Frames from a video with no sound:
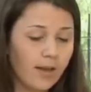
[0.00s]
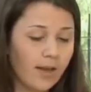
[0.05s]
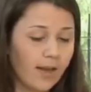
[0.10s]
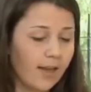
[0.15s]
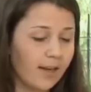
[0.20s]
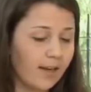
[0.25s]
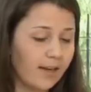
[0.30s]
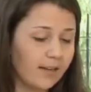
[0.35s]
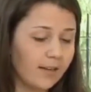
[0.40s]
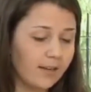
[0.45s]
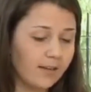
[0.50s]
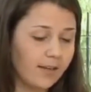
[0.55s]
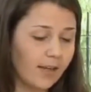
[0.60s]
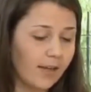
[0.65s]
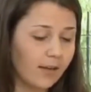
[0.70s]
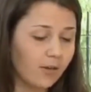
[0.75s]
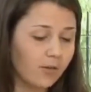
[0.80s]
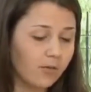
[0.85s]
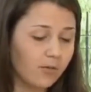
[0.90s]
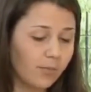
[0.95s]
And in the
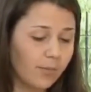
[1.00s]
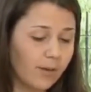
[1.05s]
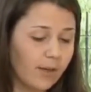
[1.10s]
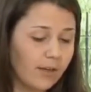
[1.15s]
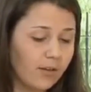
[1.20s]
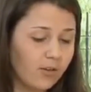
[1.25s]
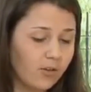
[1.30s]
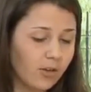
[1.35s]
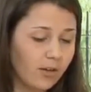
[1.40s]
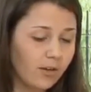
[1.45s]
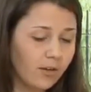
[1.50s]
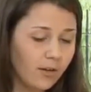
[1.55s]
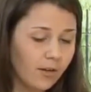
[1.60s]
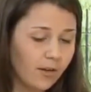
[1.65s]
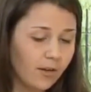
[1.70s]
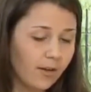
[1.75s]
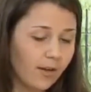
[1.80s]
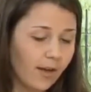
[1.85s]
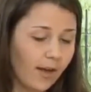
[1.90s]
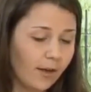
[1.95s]
second picture,
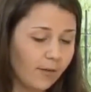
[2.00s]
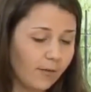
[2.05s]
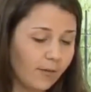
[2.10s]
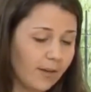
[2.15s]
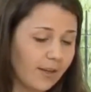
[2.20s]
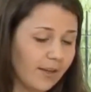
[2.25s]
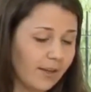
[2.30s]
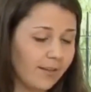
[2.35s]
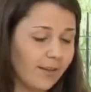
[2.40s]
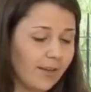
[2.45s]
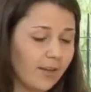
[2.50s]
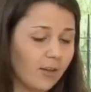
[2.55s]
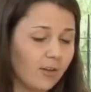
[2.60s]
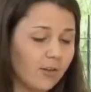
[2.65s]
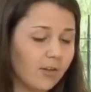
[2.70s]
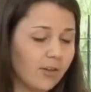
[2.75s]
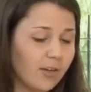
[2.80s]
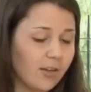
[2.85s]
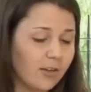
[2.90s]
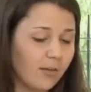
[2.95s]
I think it's
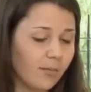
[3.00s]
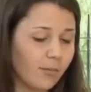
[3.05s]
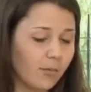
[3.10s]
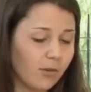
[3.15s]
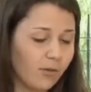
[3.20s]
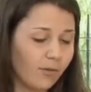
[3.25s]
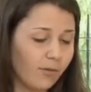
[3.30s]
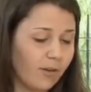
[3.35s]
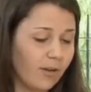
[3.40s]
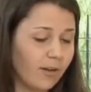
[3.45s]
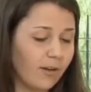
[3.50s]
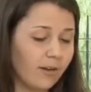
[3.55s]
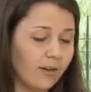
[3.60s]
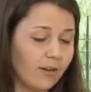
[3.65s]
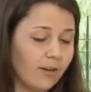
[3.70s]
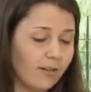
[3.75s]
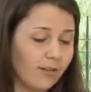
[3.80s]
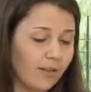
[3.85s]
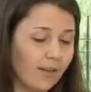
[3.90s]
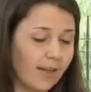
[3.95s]
another atmosphere.
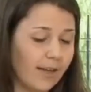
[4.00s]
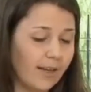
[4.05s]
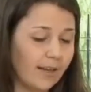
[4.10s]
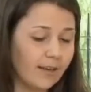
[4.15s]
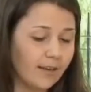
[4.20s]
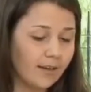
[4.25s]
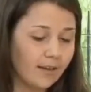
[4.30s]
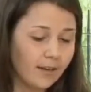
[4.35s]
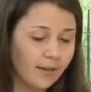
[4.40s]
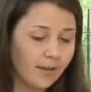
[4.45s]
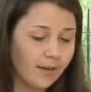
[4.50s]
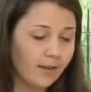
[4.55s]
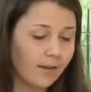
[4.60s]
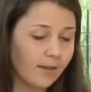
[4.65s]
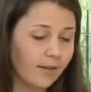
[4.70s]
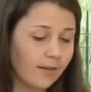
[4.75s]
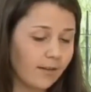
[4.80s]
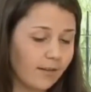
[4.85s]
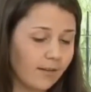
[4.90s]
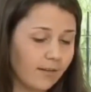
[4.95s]
It's like
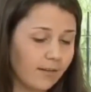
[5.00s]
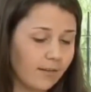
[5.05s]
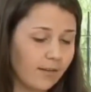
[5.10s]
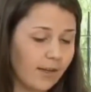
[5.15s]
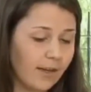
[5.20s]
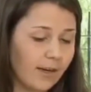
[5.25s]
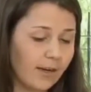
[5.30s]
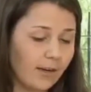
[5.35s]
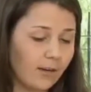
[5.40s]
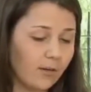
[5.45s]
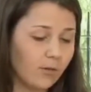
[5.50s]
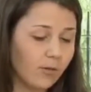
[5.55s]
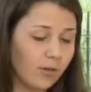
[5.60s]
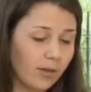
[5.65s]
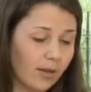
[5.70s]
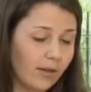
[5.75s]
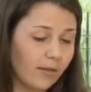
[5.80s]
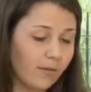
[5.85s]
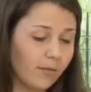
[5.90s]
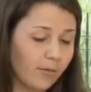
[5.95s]
they are
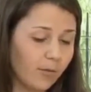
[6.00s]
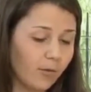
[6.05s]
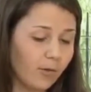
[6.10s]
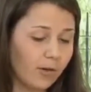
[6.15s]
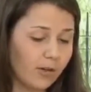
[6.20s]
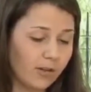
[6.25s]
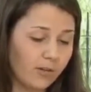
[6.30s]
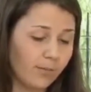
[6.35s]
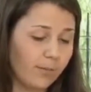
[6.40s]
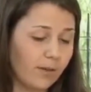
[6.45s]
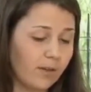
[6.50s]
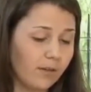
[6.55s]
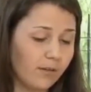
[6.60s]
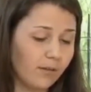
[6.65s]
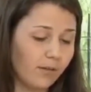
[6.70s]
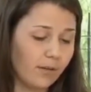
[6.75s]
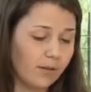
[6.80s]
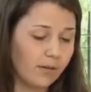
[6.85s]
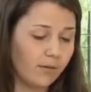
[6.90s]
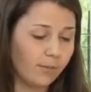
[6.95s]
looking for a
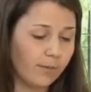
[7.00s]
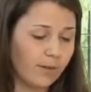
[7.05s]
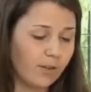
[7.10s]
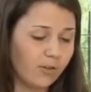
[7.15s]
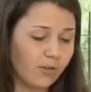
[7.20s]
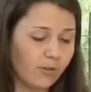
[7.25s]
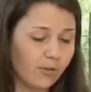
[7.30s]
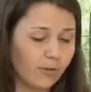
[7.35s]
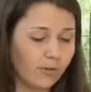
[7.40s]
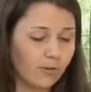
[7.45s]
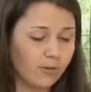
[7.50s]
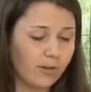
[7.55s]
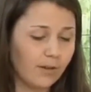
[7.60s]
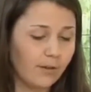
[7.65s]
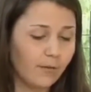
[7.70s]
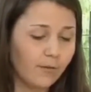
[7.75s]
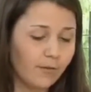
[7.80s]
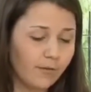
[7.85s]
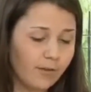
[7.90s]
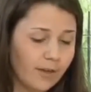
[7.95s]
special
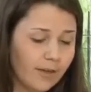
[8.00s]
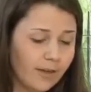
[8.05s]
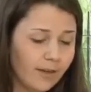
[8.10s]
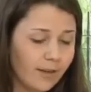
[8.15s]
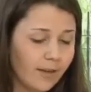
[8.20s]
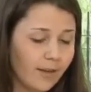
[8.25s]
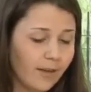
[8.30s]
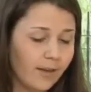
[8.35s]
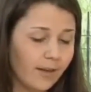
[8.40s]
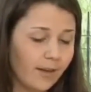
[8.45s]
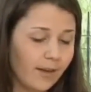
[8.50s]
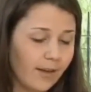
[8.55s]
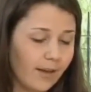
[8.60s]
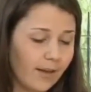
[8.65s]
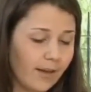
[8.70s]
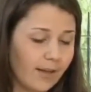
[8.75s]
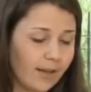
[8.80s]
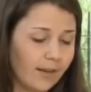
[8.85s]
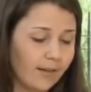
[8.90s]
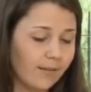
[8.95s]
something,
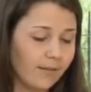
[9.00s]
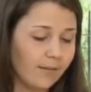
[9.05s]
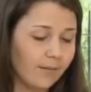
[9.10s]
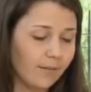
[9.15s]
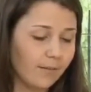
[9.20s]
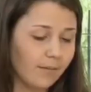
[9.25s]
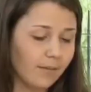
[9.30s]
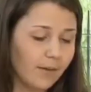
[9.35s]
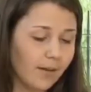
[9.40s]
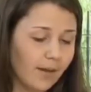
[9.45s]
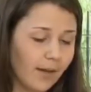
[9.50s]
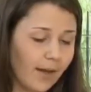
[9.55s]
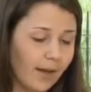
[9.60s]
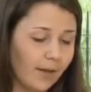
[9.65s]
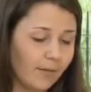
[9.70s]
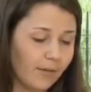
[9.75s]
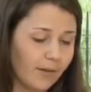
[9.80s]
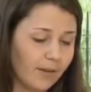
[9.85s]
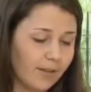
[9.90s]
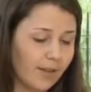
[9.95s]
and
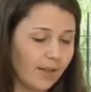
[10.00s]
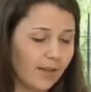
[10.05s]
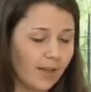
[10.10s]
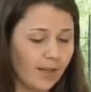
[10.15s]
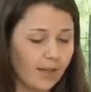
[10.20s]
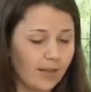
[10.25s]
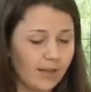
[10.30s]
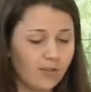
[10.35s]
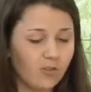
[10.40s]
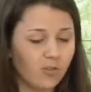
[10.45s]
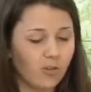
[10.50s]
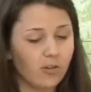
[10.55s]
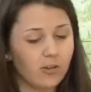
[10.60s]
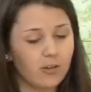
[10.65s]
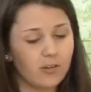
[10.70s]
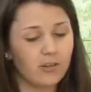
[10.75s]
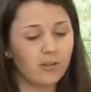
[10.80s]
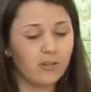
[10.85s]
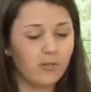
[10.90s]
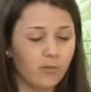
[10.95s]
I think they can
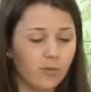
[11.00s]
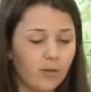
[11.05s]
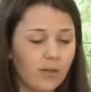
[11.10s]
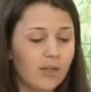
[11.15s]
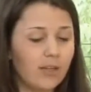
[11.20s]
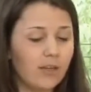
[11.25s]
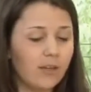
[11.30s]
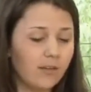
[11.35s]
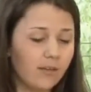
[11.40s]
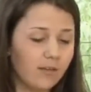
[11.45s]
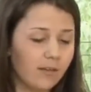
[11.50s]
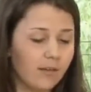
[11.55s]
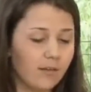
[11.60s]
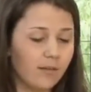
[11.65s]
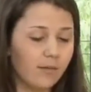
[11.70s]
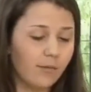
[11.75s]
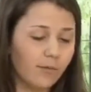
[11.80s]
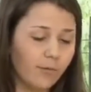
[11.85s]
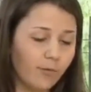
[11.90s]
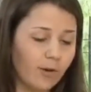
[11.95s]
enjoy the streets,
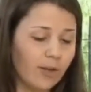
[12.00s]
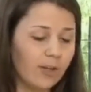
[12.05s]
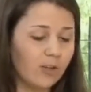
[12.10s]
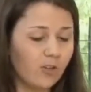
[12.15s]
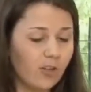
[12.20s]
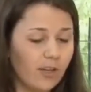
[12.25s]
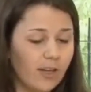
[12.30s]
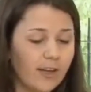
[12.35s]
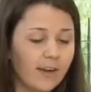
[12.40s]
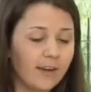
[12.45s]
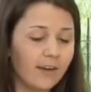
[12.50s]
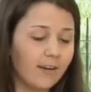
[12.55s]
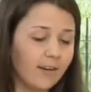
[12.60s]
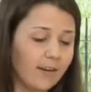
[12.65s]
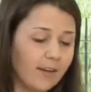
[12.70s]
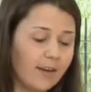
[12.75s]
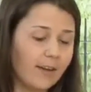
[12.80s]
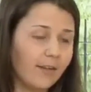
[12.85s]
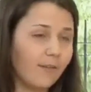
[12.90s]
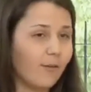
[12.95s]
the fresh air
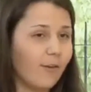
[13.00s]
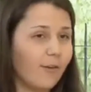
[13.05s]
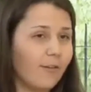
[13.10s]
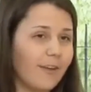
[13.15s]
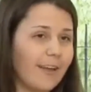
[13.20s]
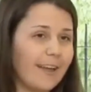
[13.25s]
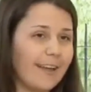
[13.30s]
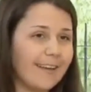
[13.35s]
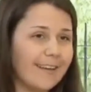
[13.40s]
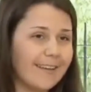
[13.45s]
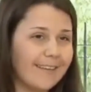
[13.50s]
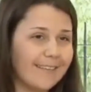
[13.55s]
and everything.